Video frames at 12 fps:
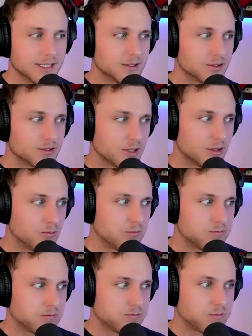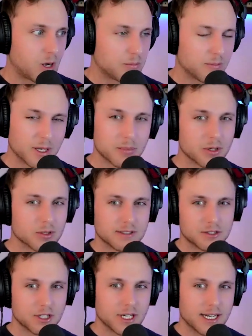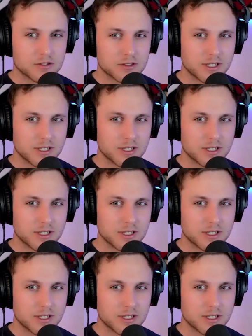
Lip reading: So I might post in the chat, see how